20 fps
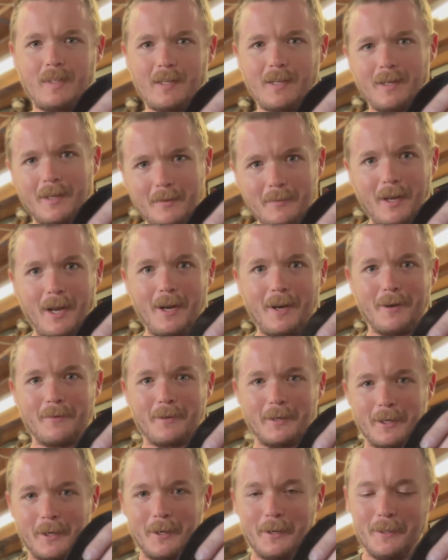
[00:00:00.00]
I'm dying over
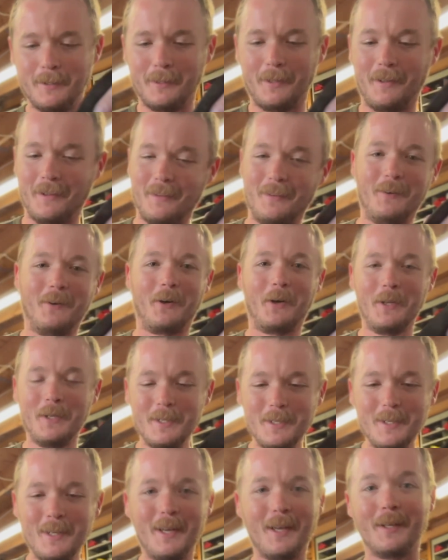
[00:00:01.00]
here. Lord,
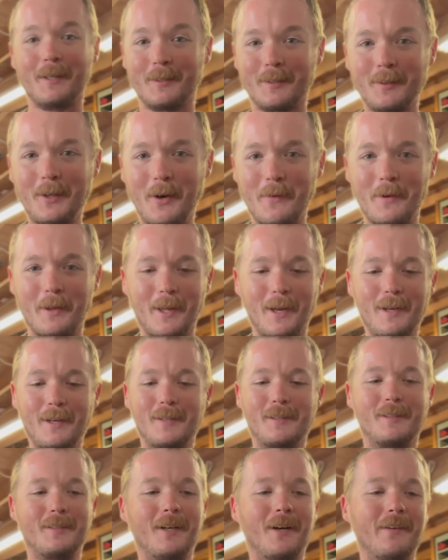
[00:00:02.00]
sorry about
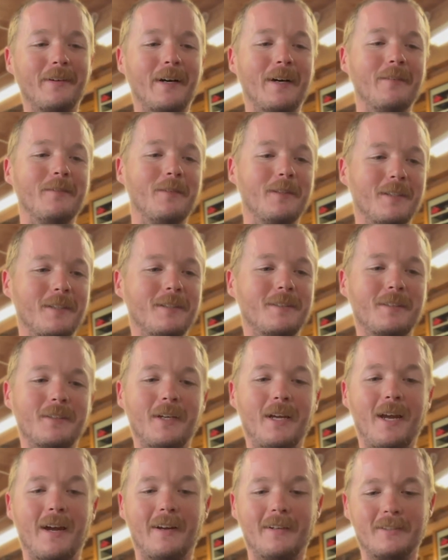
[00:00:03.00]
that. So
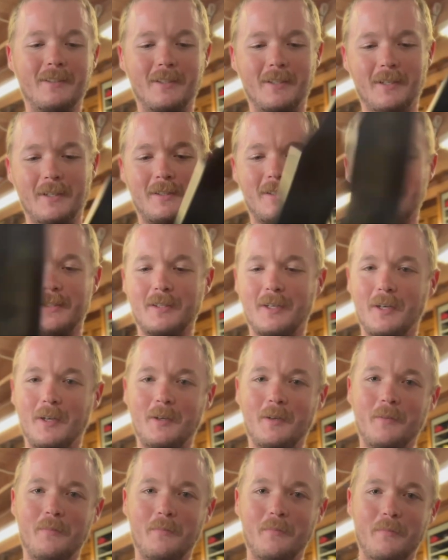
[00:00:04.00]
yeah, so this is a
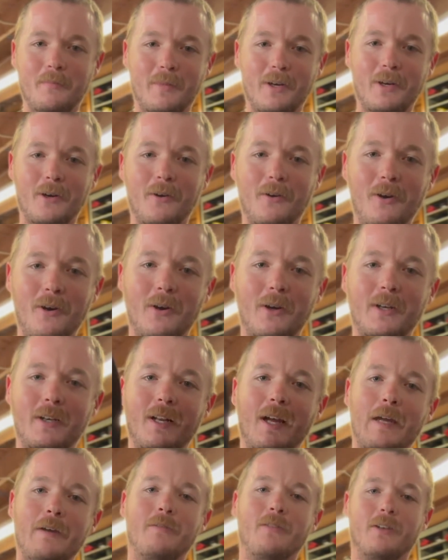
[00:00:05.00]
big old honking
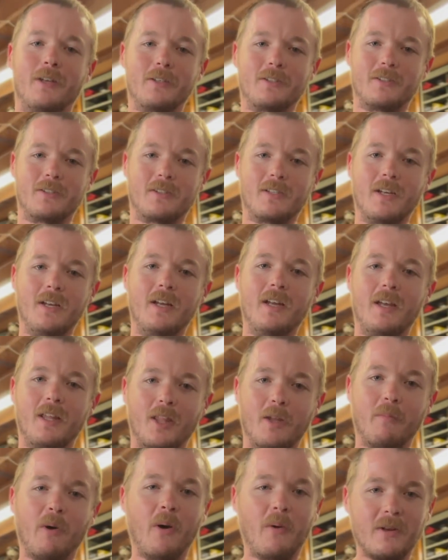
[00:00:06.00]
knife, and this is the
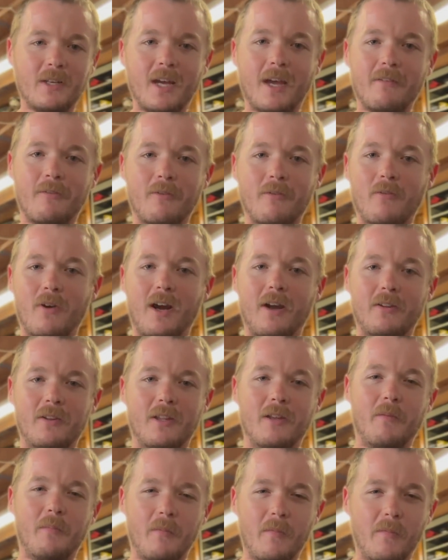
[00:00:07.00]
Bowie knife around
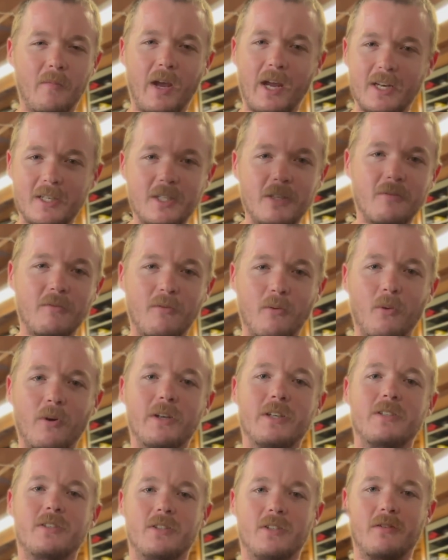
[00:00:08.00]
the
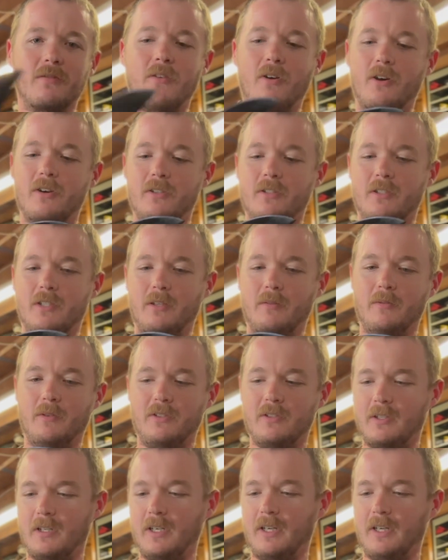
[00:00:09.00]
1840s as far as it was